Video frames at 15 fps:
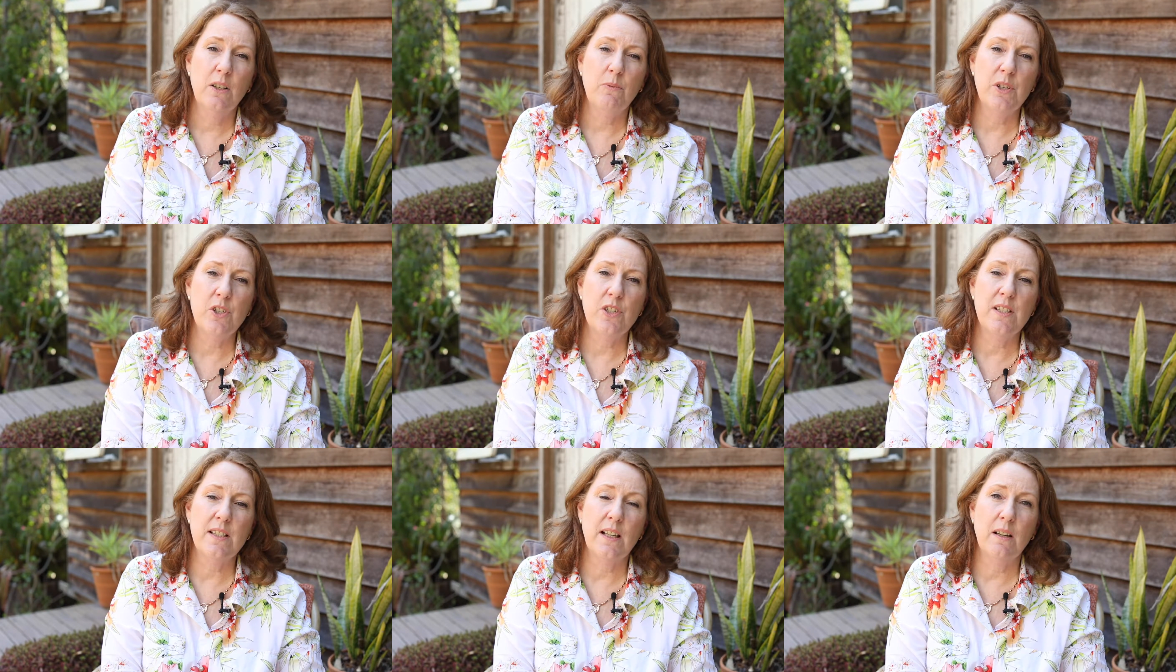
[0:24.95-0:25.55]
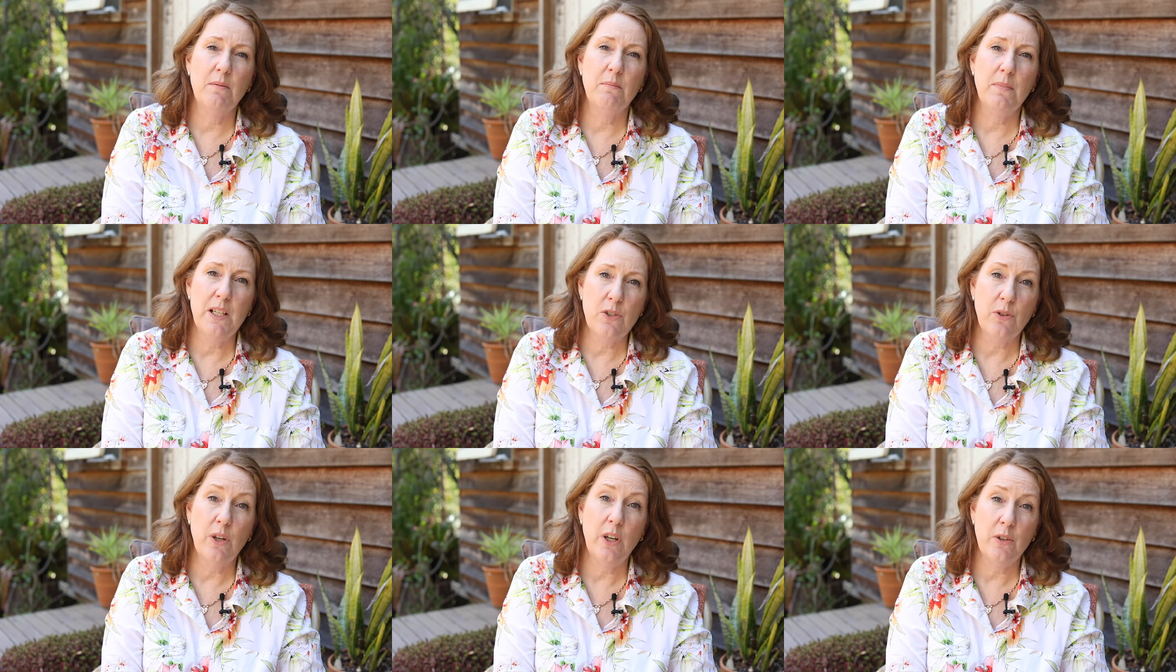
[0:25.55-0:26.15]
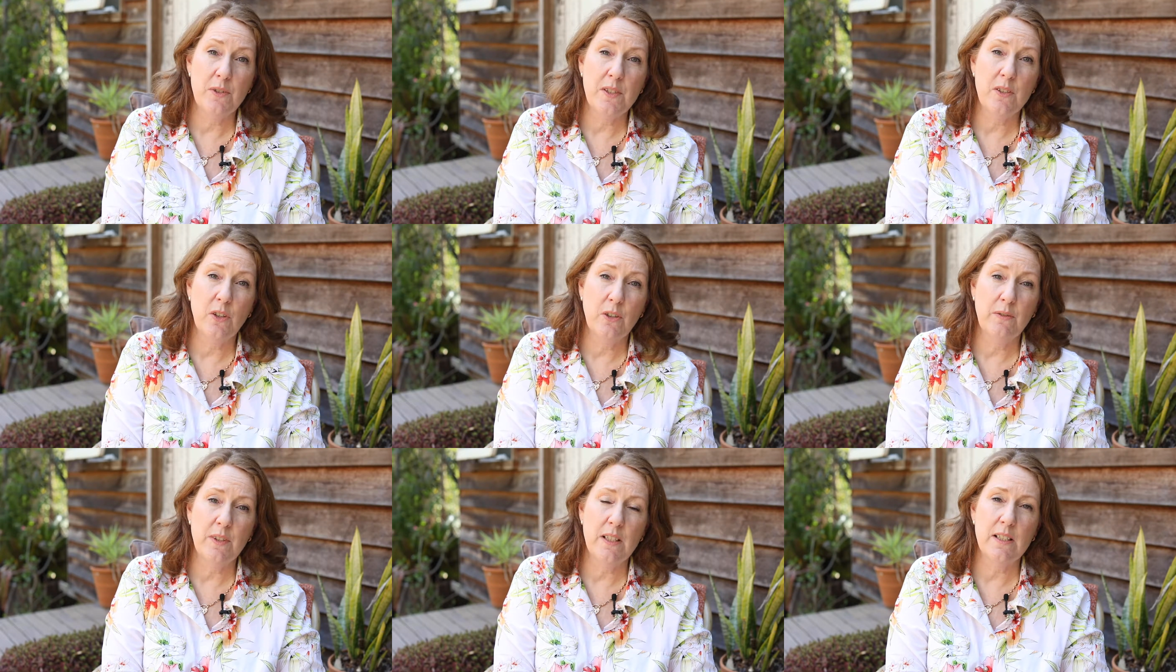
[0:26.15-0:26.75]
which is a mental health
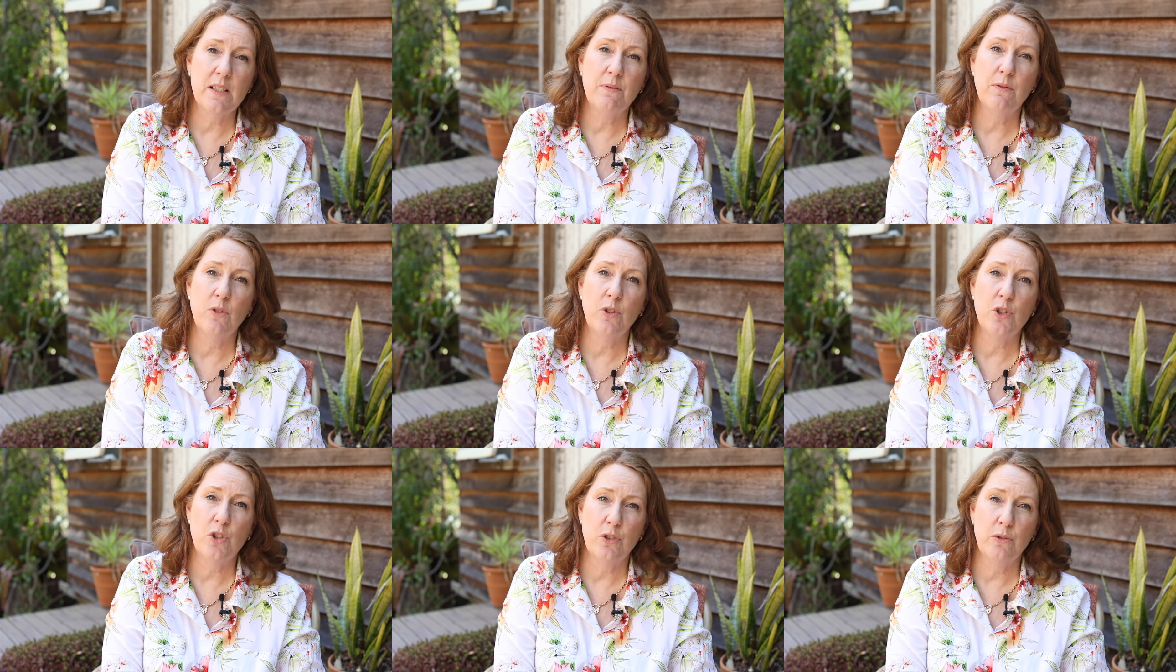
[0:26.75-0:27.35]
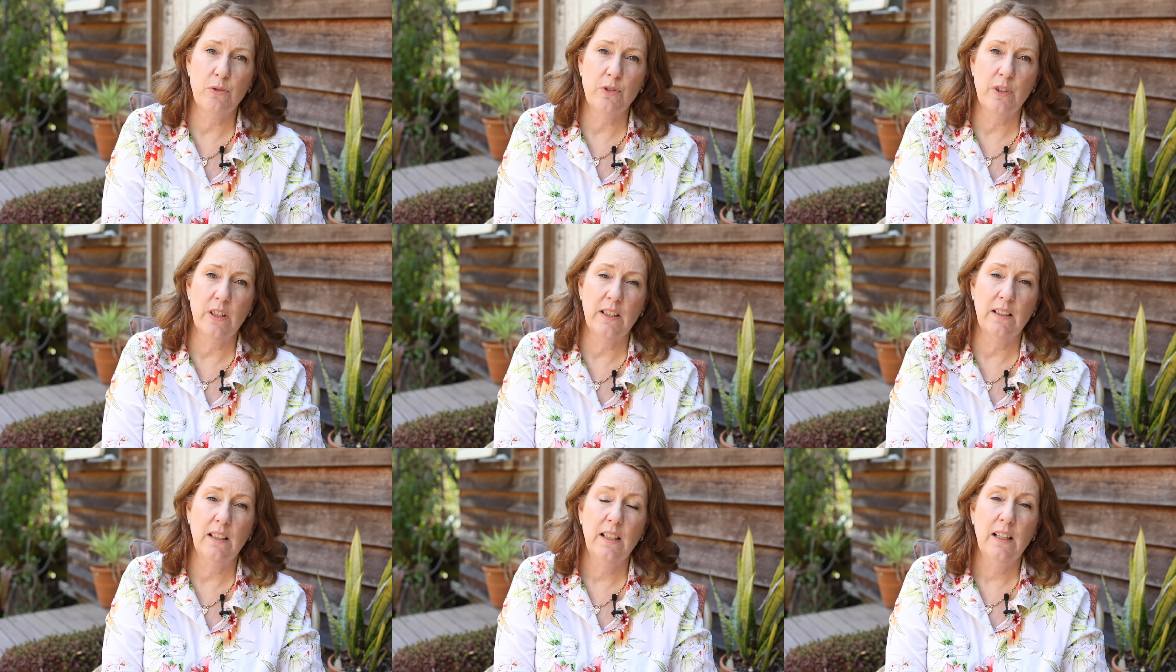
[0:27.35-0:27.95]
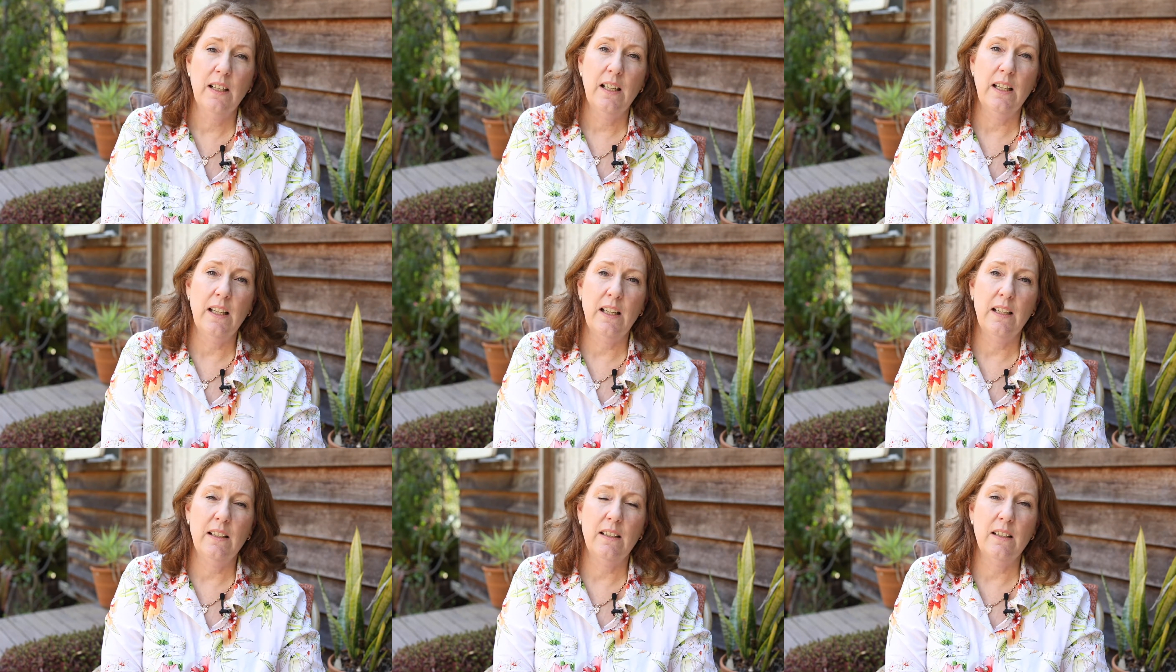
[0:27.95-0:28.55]
service for children
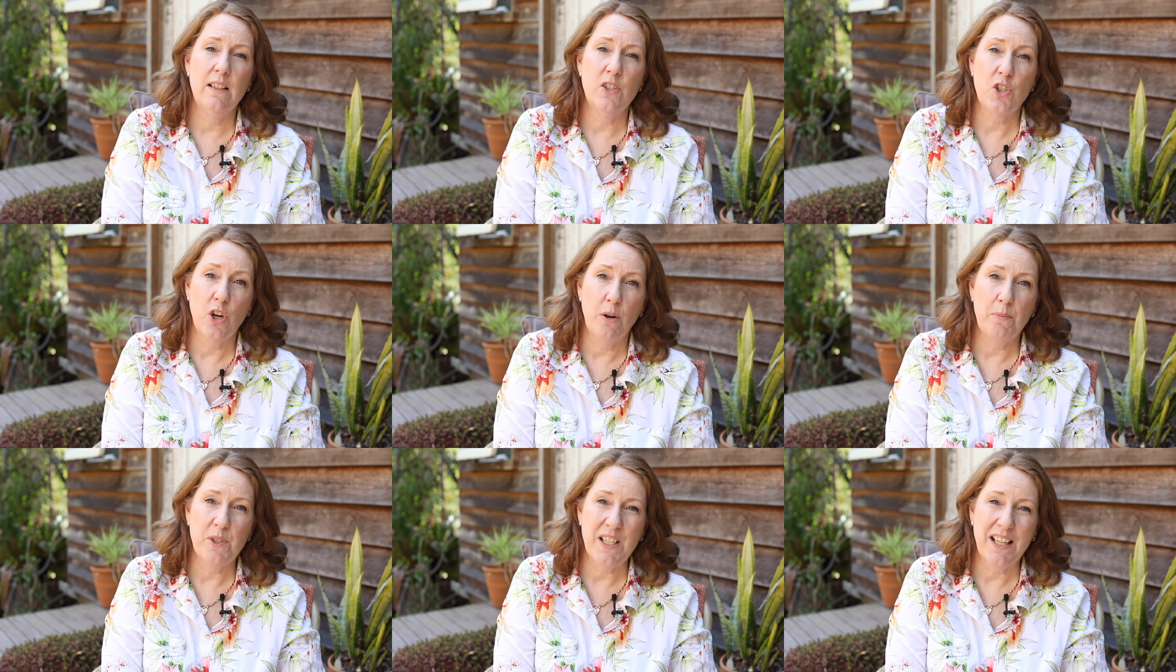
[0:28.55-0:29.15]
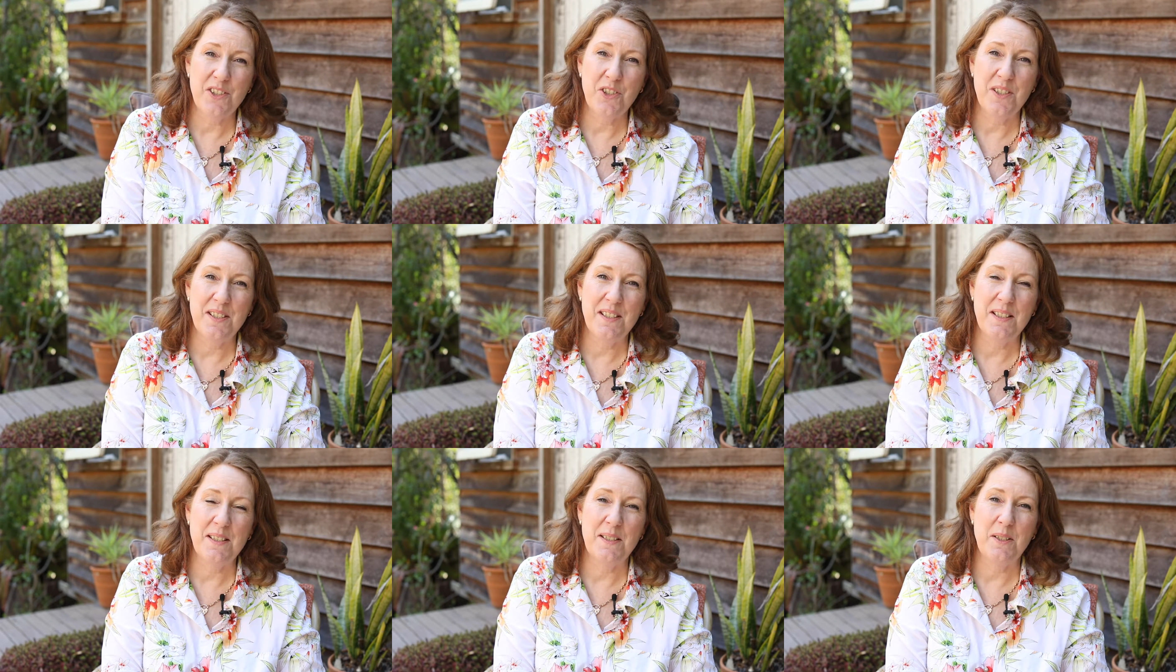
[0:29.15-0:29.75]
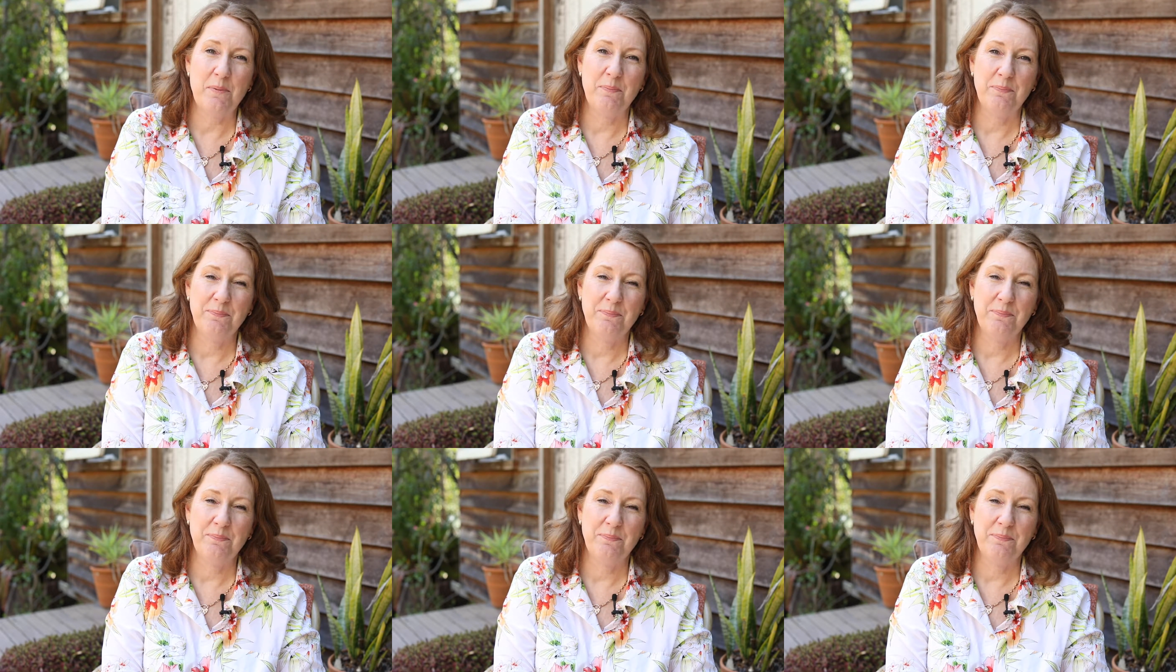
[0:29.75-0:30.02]
in the child protection system.